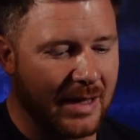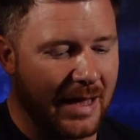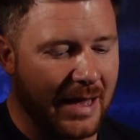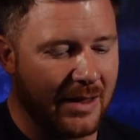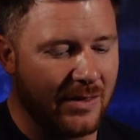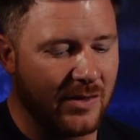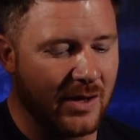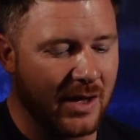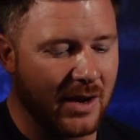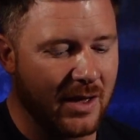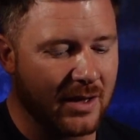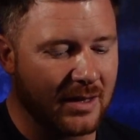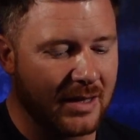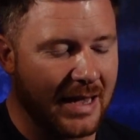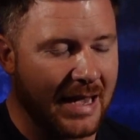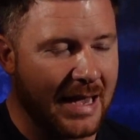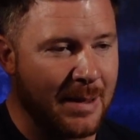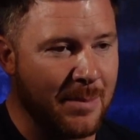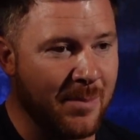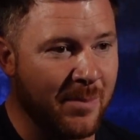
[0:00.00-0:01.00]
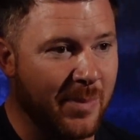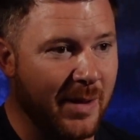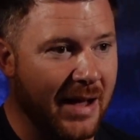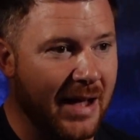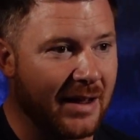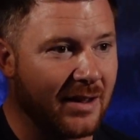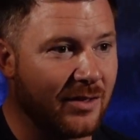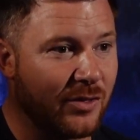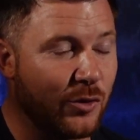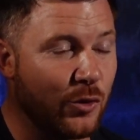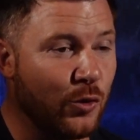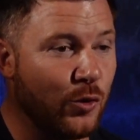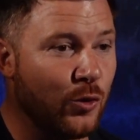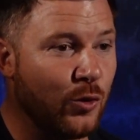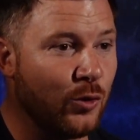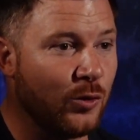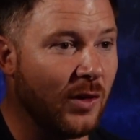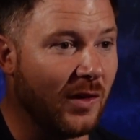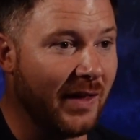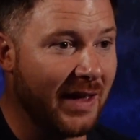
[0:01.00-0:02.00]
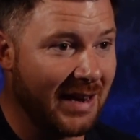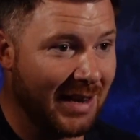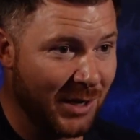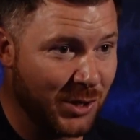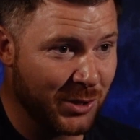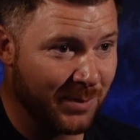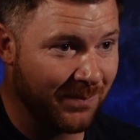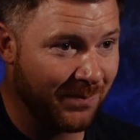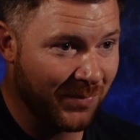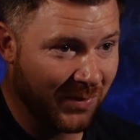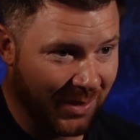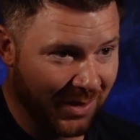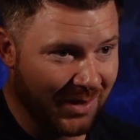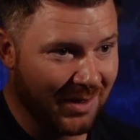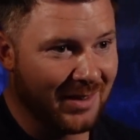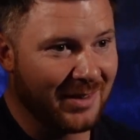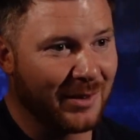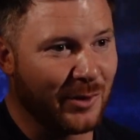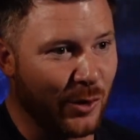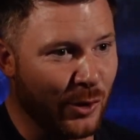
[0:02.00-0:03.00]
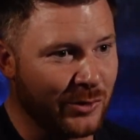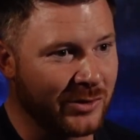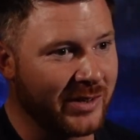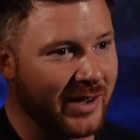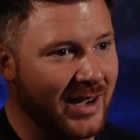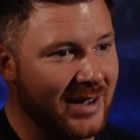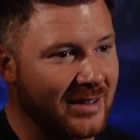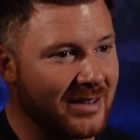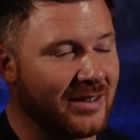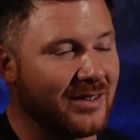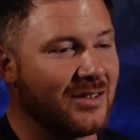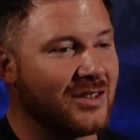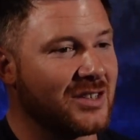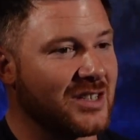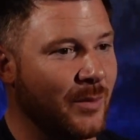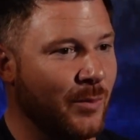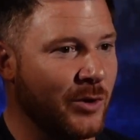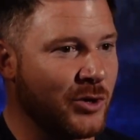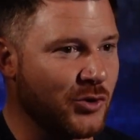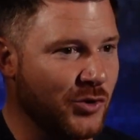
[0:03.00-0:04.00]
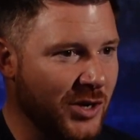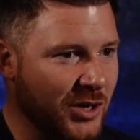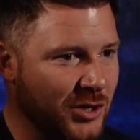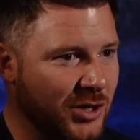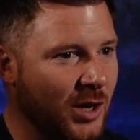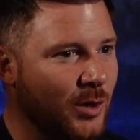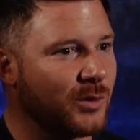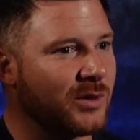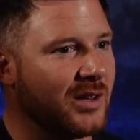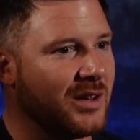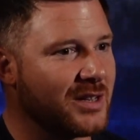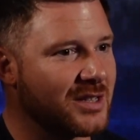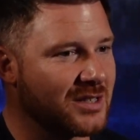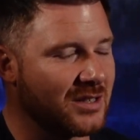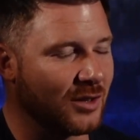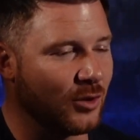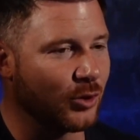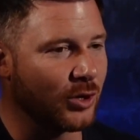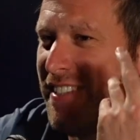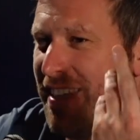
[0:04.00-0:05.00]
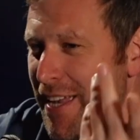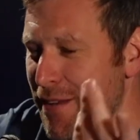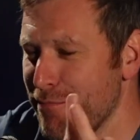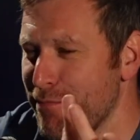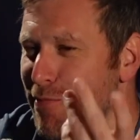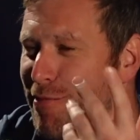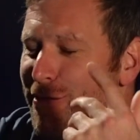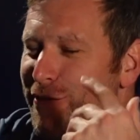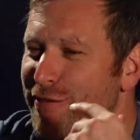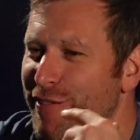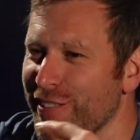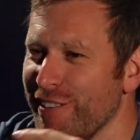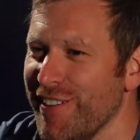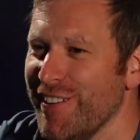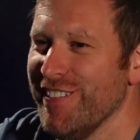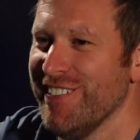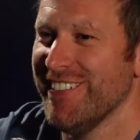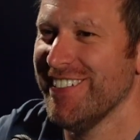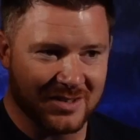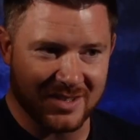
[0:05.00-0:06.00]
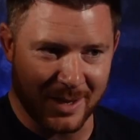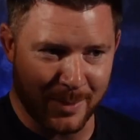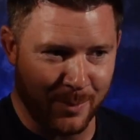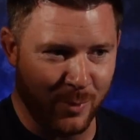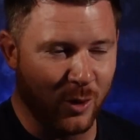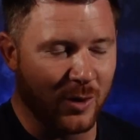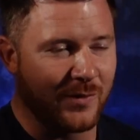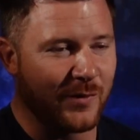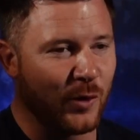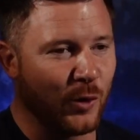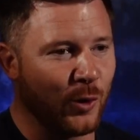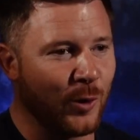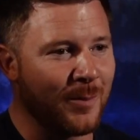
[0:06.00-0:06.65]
And then it came back through the letting agent contact. Someone's reached out to us. They're looking for portfolio. Same portfolio.